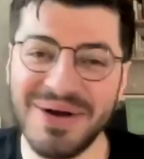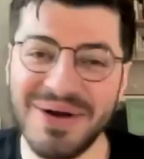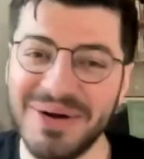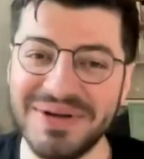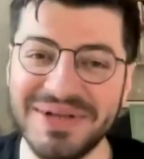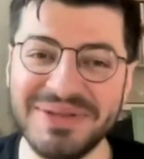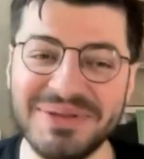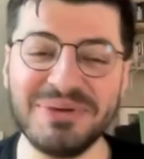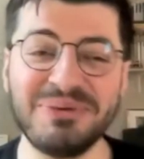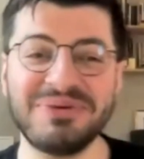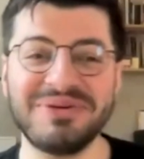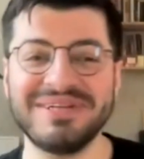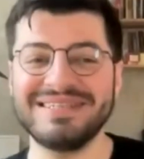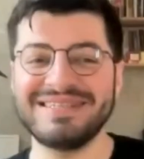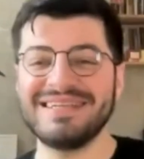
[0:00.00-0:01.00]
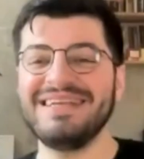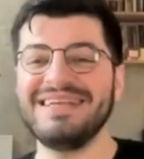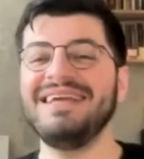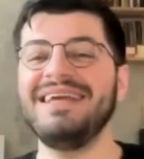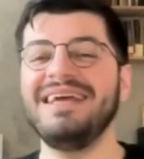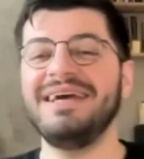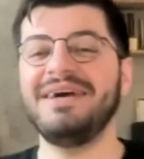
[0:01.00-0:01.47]
All right, no worries.
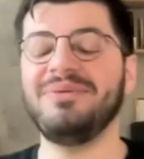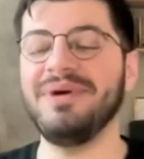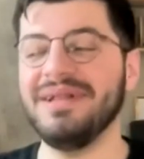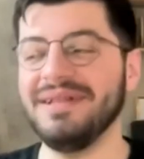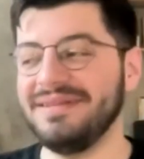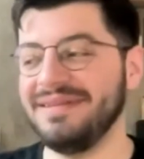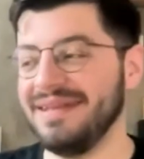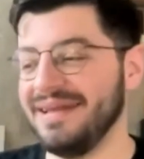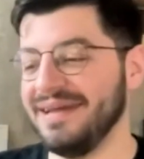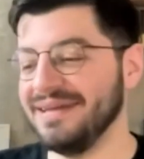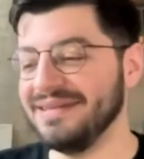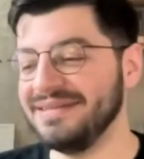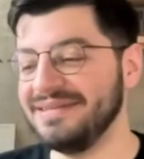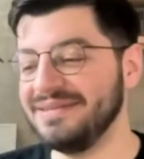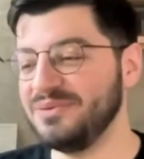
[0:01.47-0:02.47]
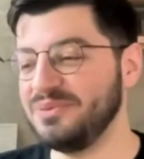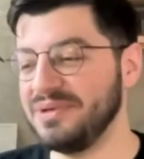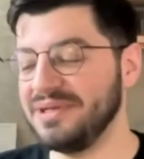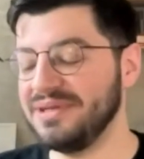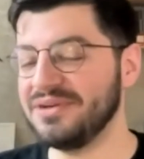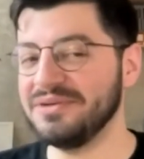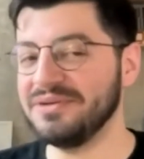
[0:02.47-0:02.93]
Well,
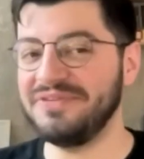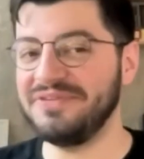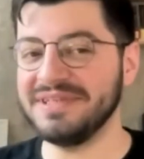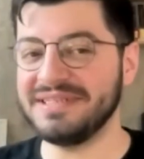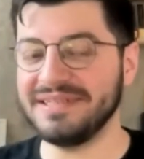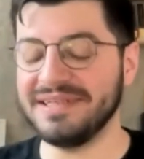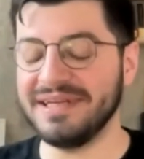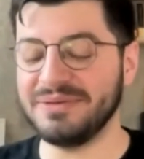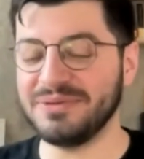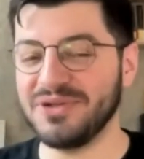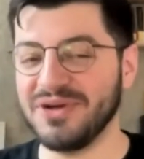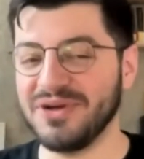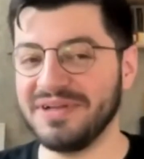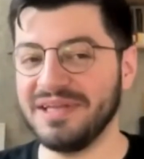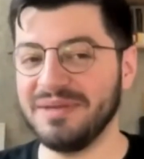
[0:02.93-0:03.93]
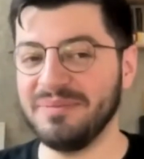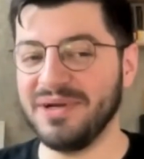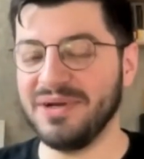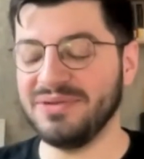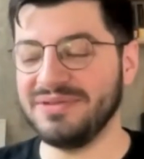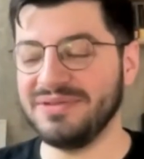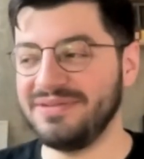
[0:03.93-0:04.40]
Phyllis and I are talking
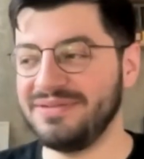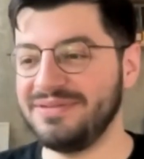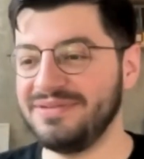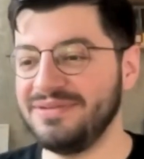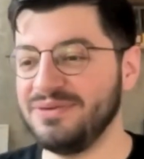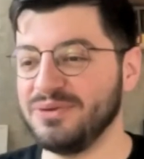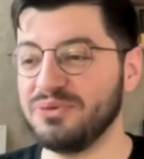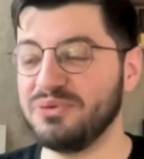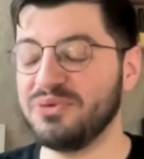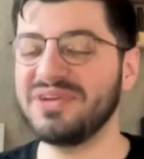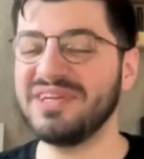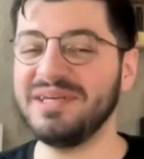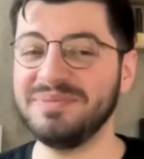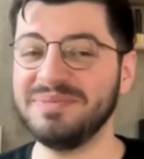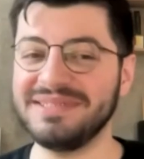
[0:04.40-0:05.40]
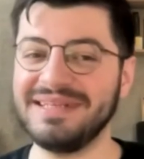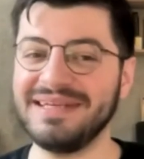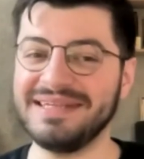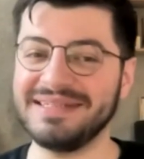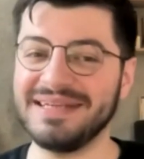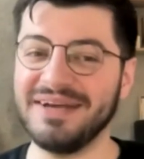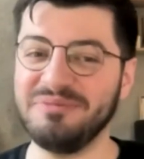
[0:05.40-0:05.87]
about the rookie
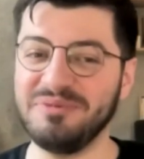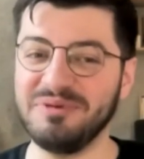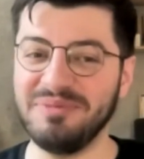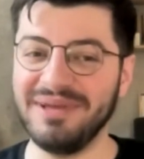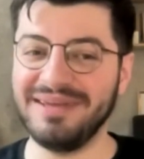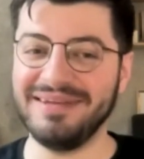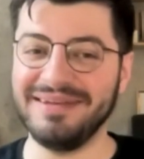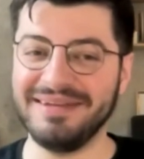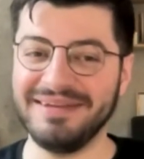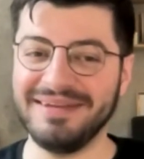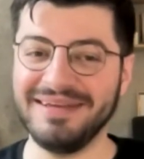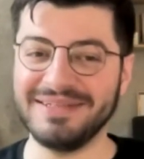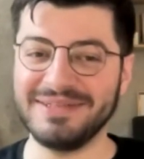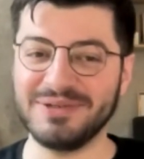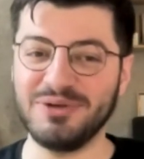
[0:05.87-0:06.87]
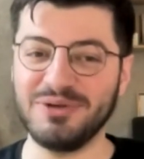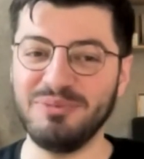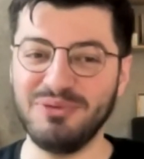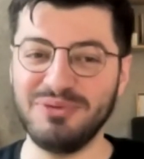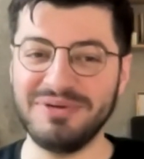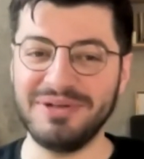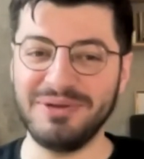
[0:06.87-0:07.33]
mistakes I've been making as a
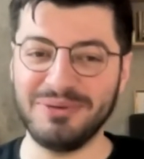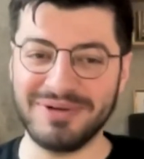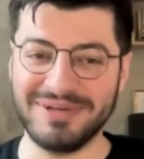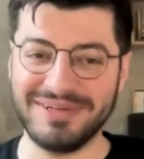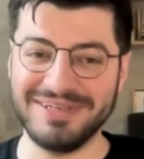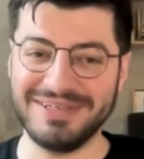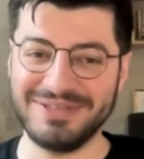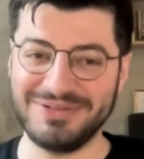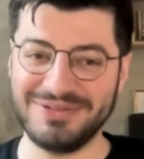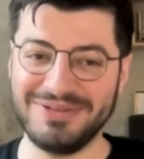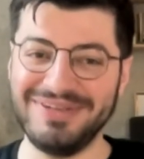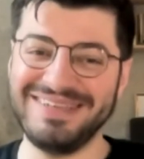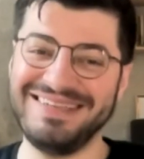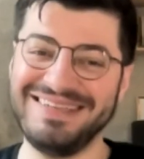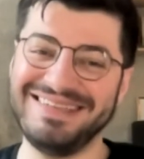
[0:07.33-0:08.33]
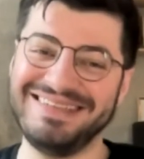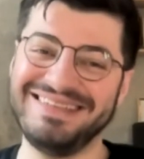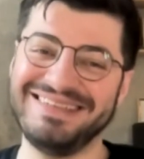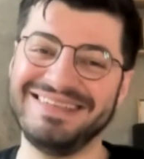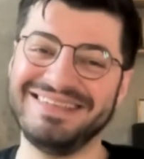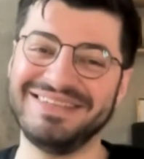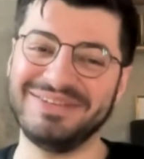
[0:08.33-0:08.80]
community organizer
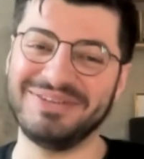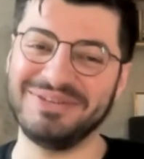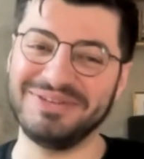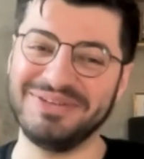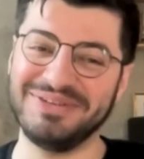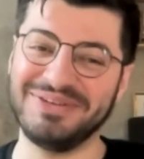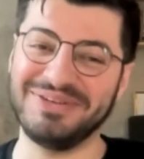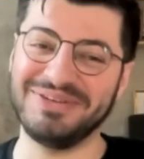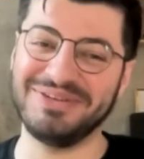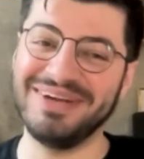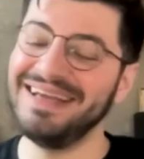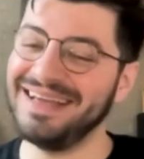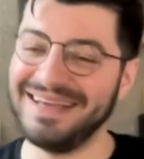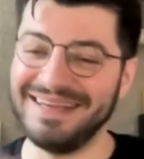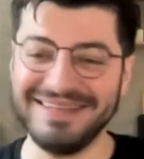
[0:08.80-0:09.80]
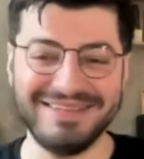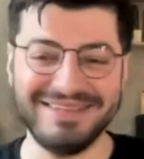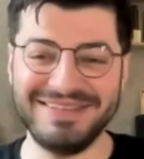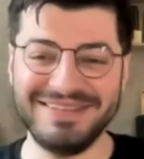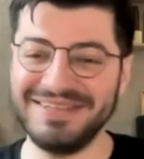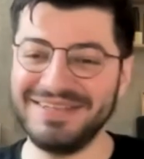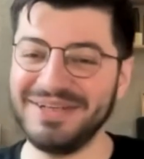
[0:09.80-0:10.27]
earlier,
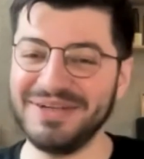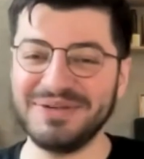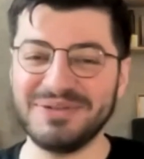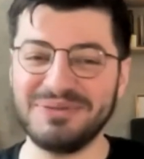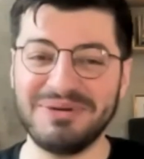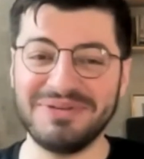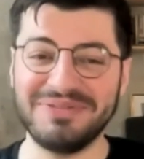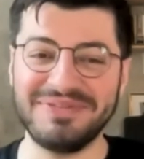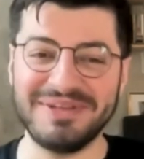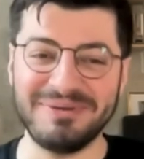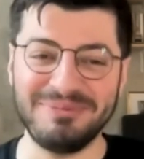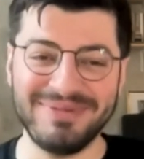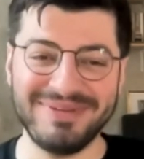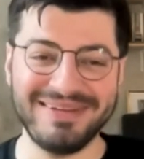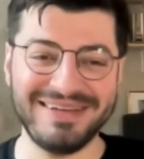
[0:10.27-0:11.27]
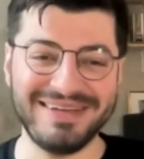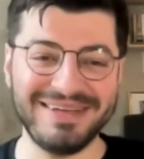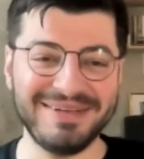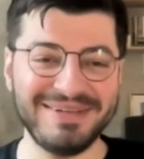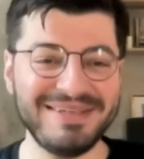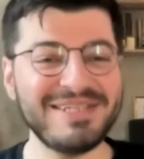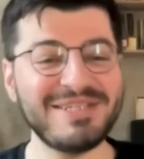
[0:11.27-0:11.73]
and here's one of them.
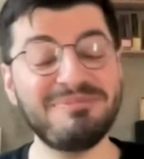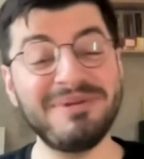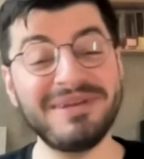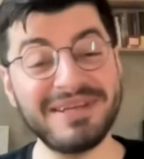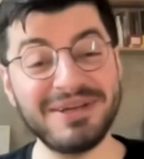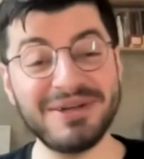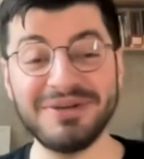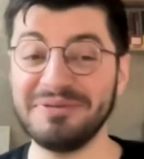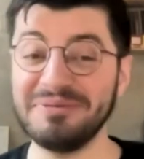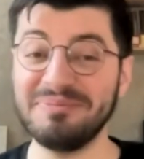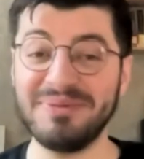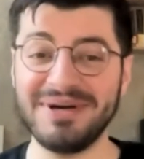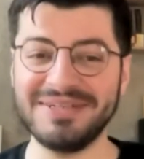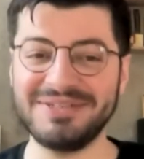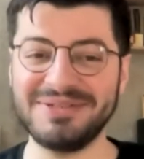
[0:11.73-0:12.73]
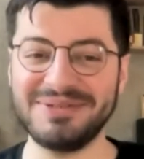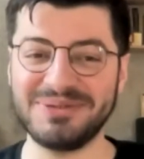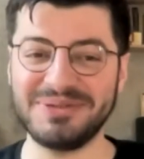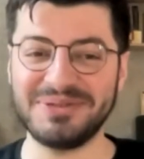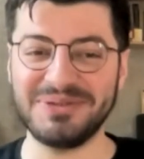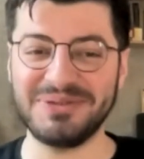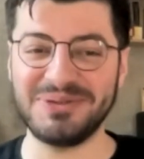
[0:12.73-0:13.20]
Speaking of imposter
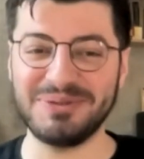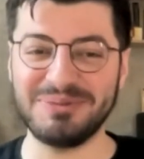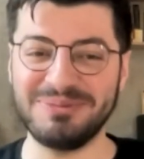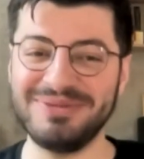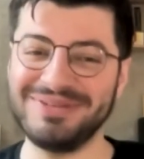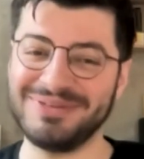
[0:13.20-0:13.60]
syndrome,